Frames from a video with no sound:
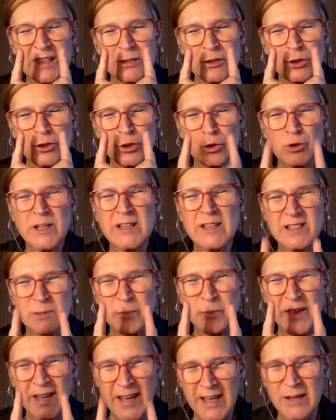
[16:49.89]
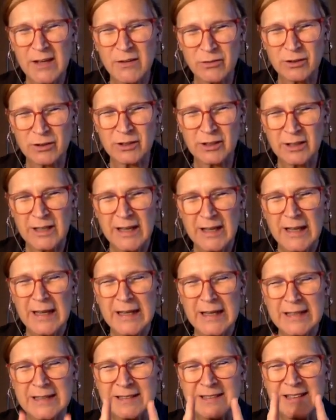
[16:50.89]
Students' behavior
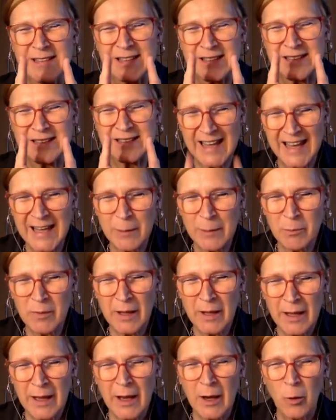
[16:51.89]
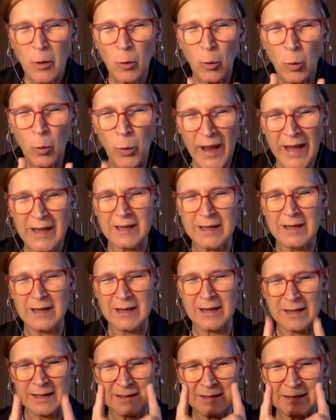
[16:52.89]
is the same when
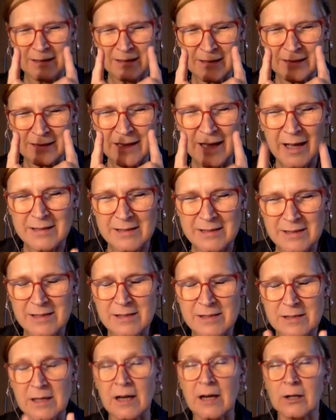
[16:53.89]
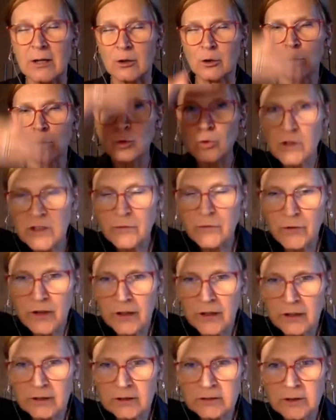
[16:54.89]
tasks are too
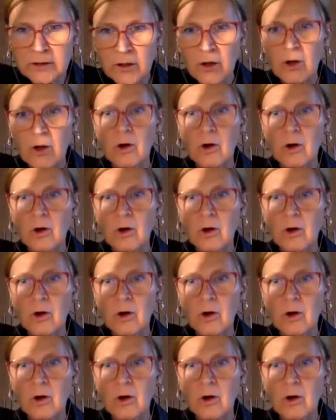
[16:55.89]
difficult,